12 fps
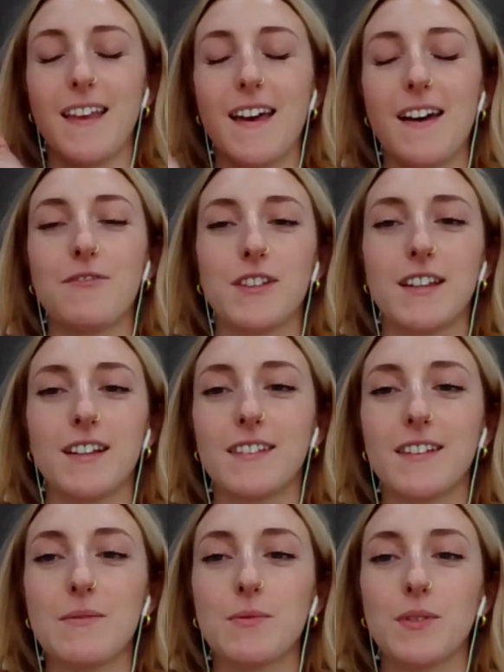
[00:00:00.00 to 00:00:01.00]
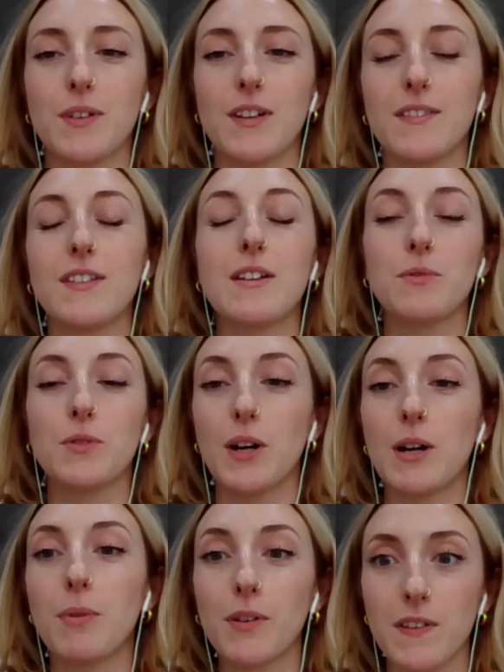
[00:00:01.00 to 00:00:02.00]
everything seems
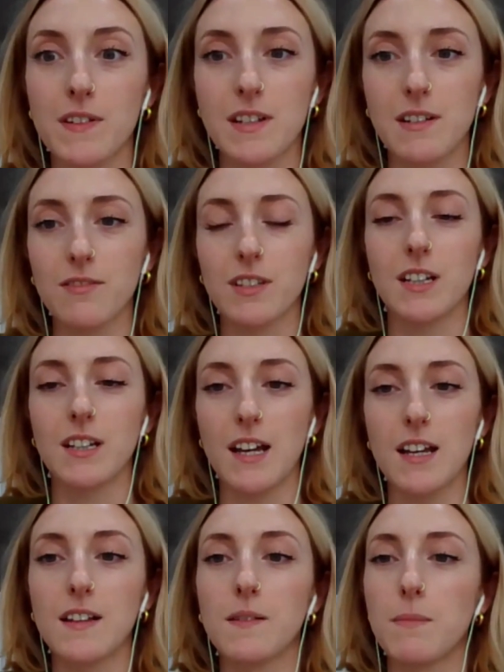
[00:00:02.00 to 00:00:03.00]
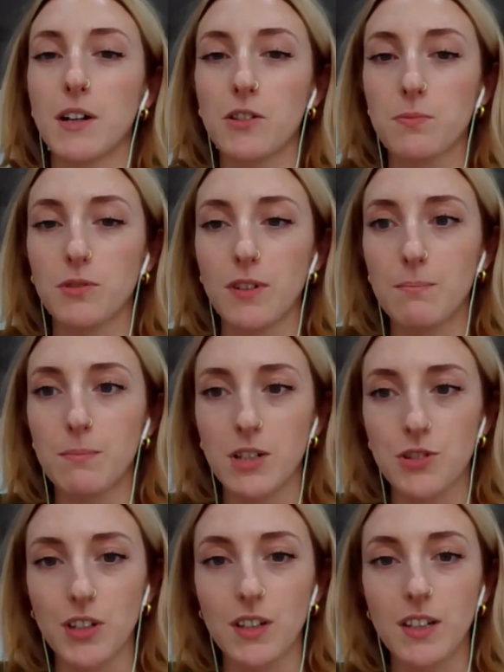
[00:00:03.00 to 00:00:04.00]
quite positive, and that there is much more
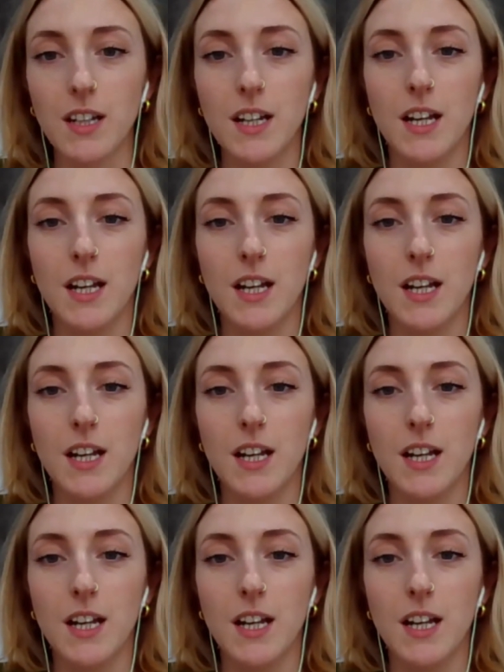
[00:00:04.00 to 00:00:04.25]
ambition.